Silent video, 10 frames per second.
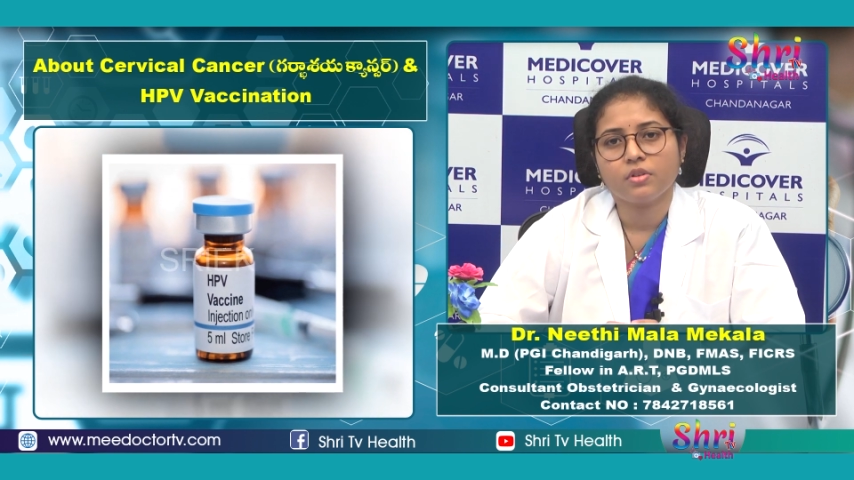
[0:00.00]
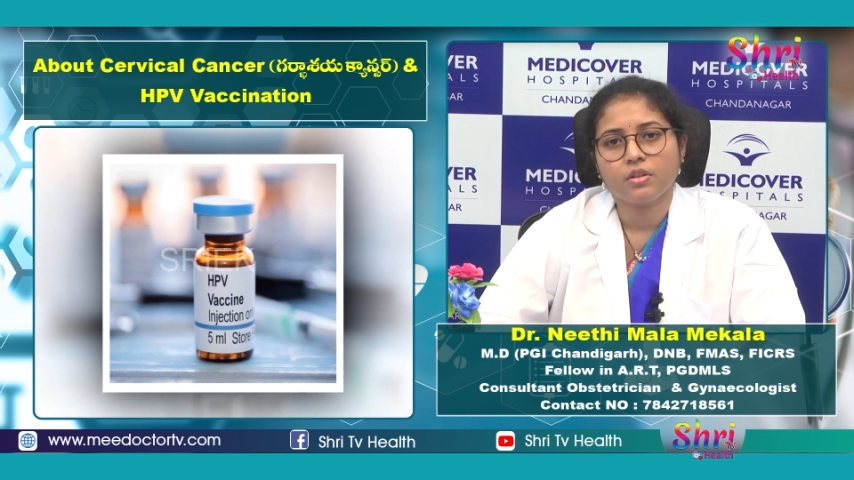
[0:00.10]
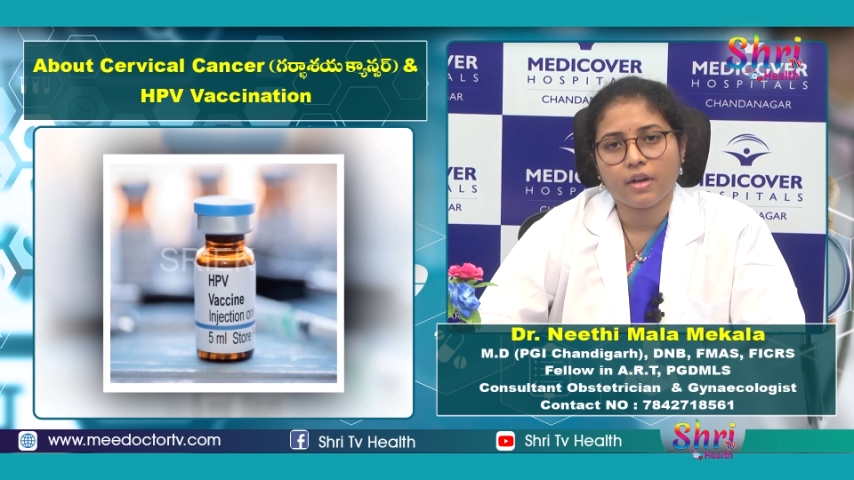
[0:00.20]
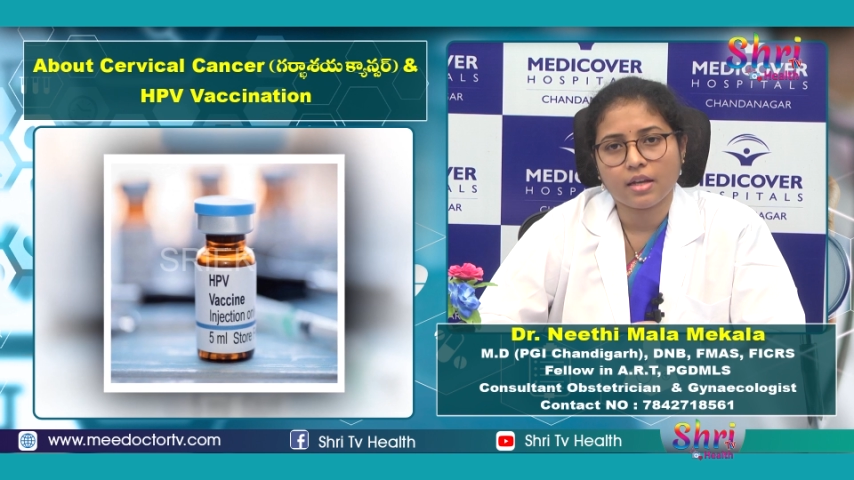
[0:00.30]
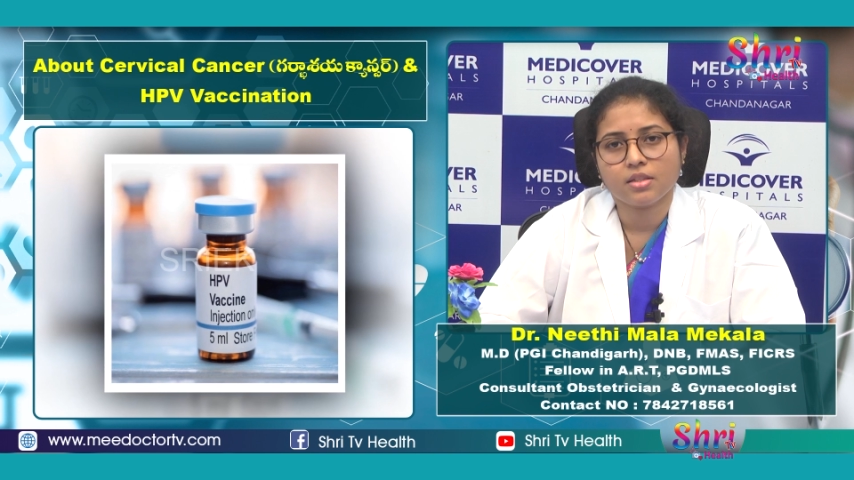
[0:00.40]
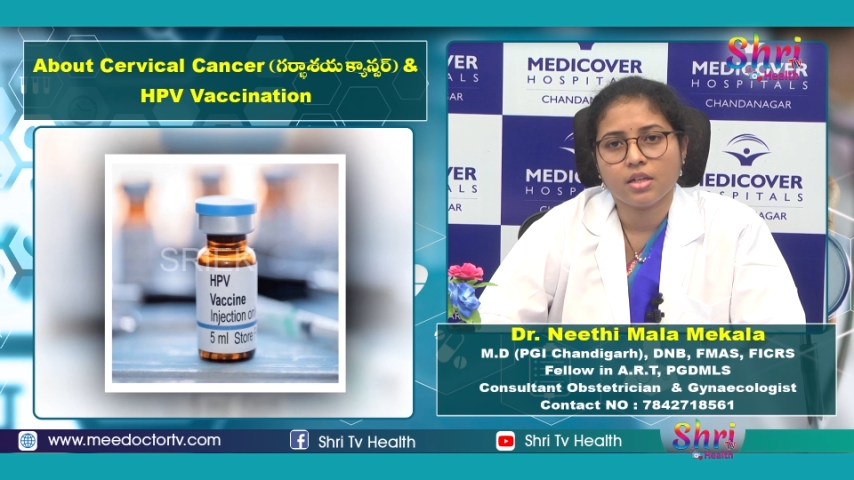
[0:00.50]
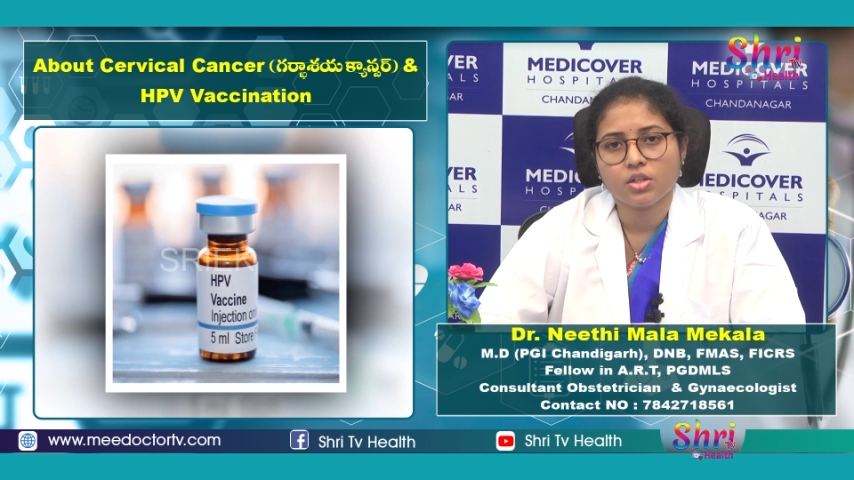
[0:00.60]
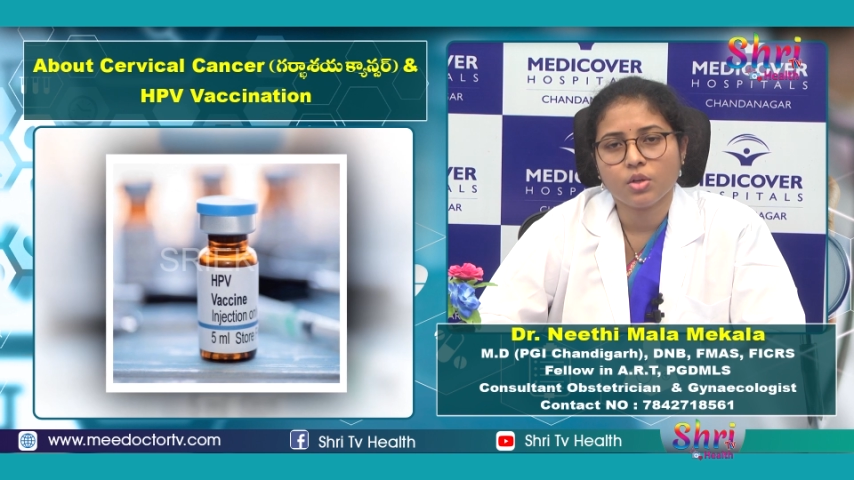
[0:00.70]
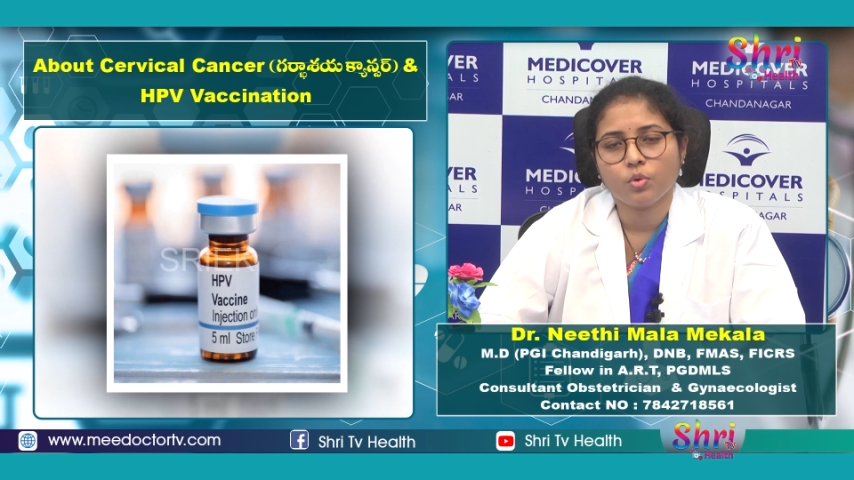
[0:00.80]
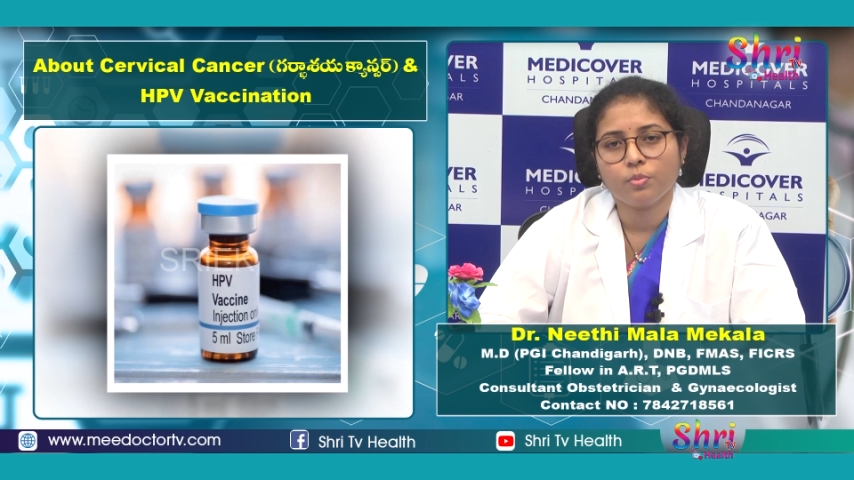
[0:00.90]
for the
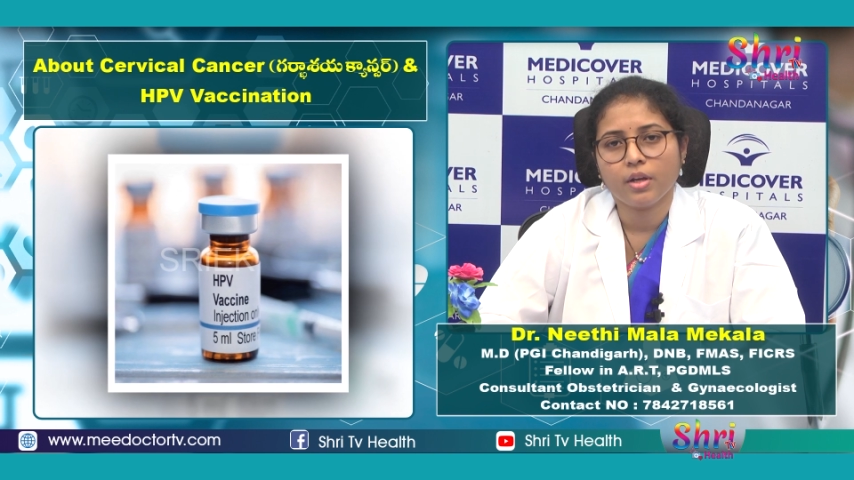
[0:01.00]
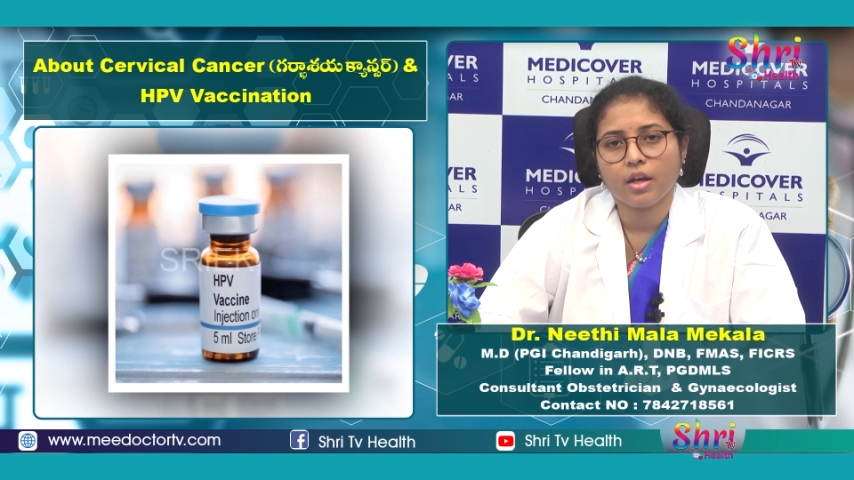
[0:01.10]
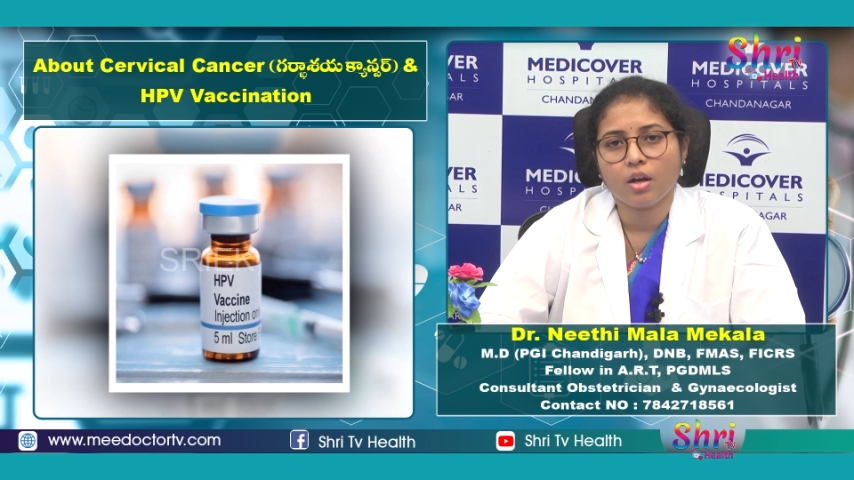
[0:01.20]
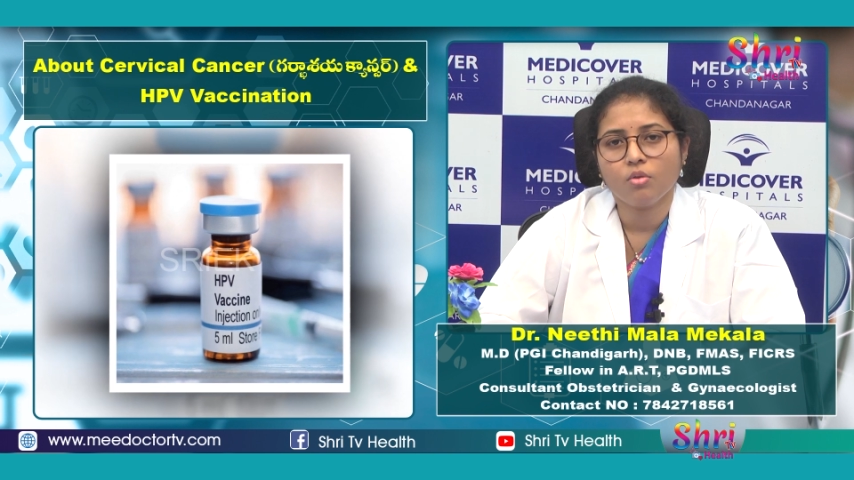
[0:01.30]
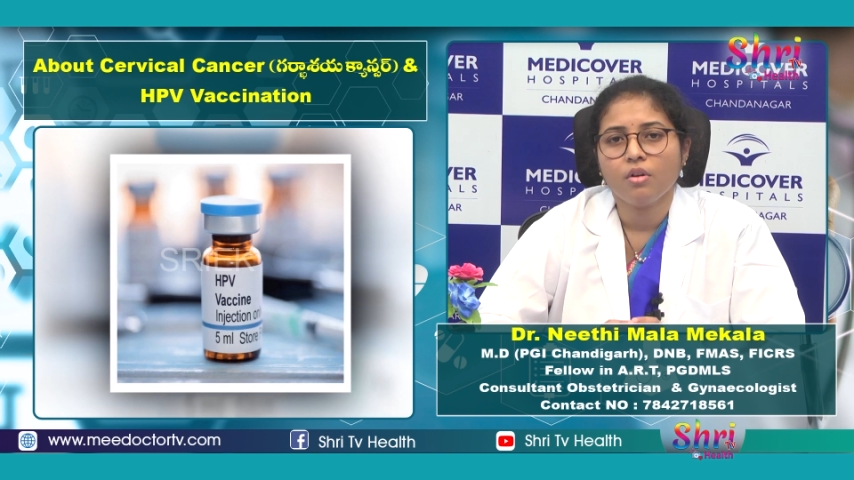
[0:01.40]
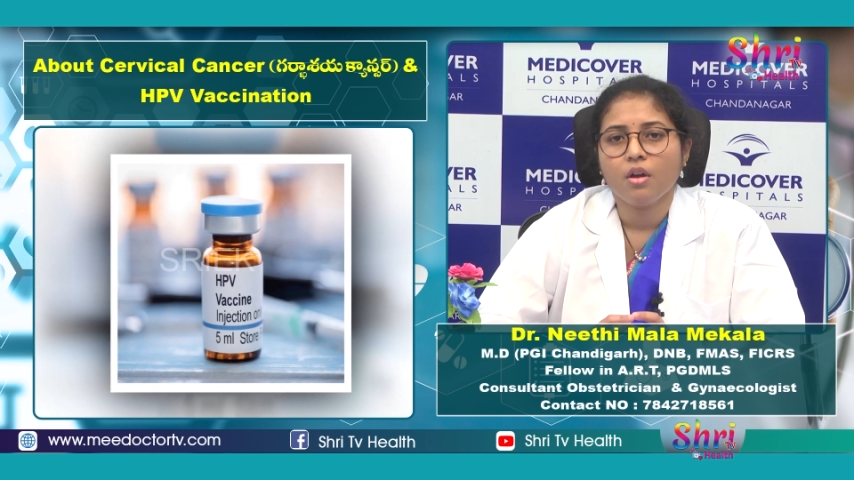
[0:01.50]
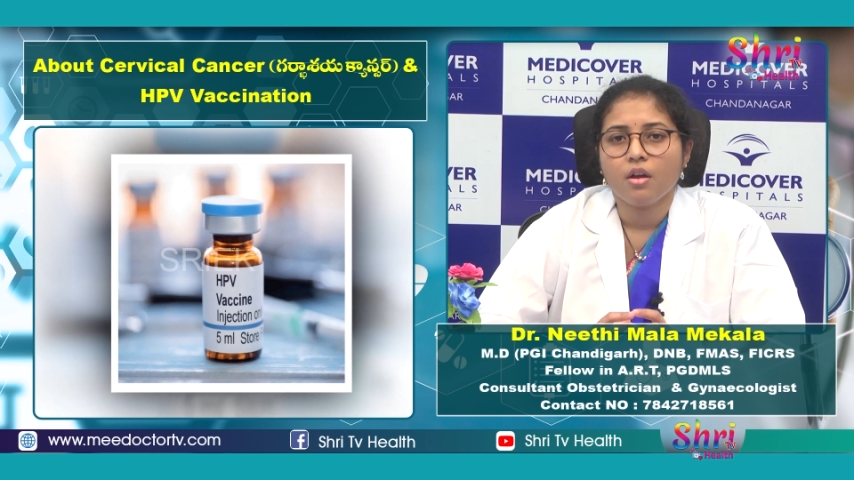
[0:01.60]
vaccination would be around